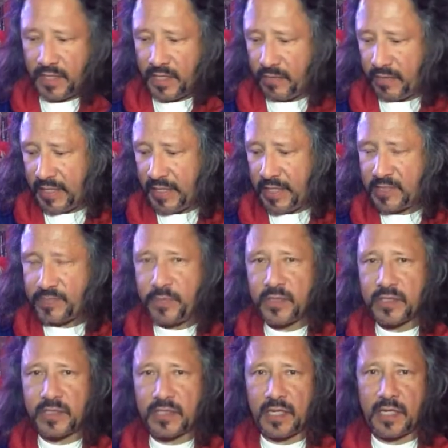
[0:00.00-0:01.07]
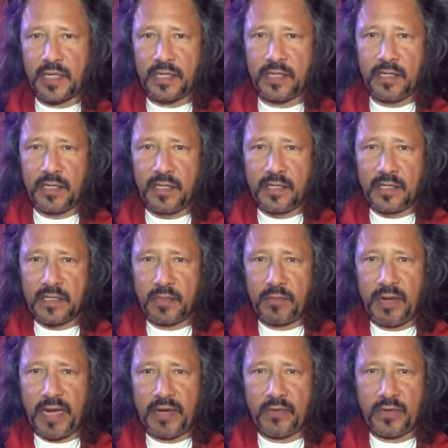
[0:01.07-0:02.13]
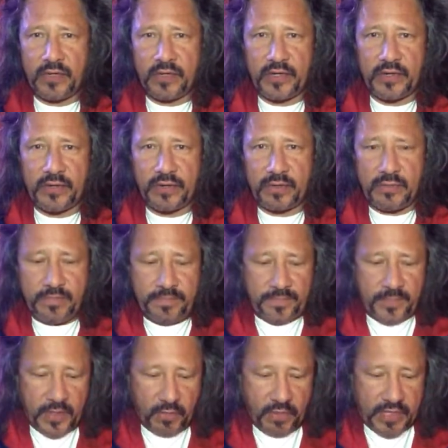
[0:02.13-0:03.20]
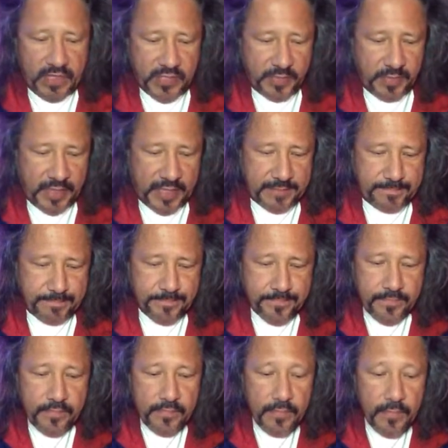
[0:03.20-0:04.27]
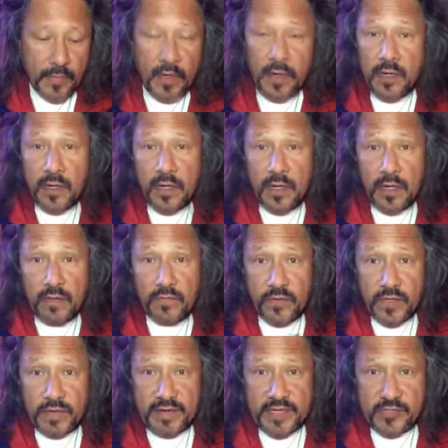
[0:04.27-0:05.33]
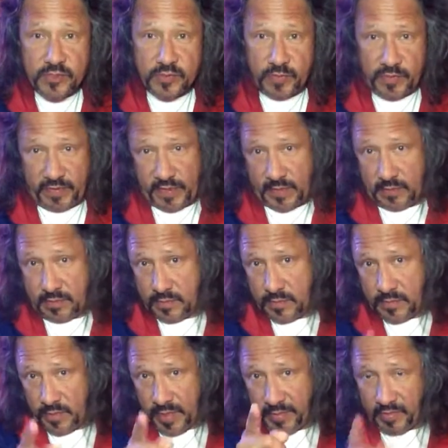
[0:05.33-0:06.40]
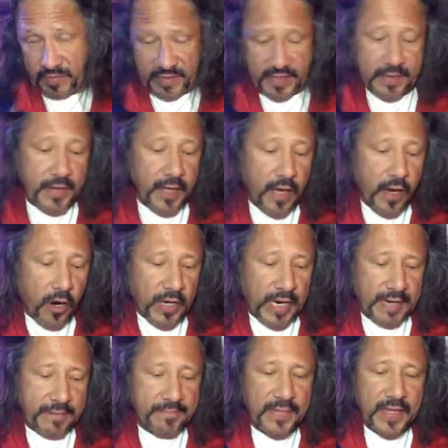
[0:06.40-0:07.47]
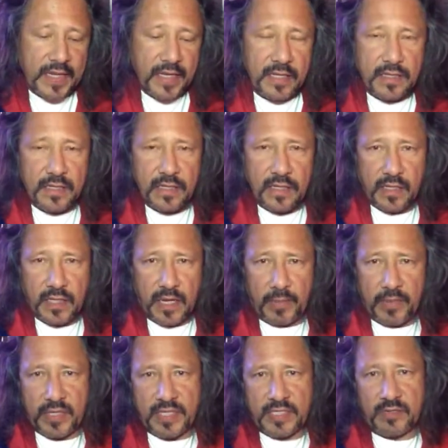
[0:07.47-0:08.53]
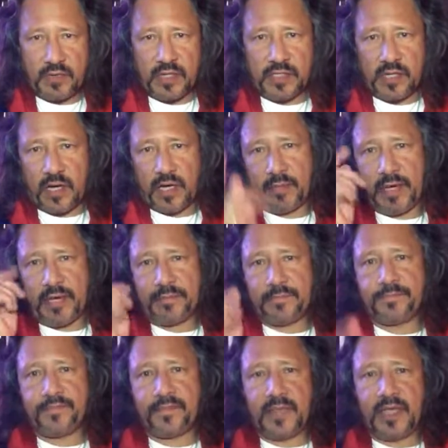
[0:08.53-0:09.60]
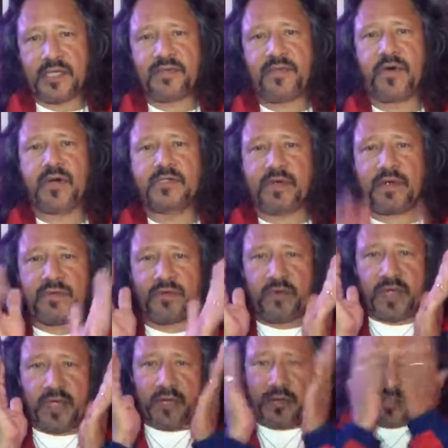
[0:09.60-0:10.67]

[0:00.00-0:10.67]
Get away. Let's put the Black Widow here, right on the spot. For the Avengers movie. Great movie. Okay, a couple of things I want to talk about as far as refereeing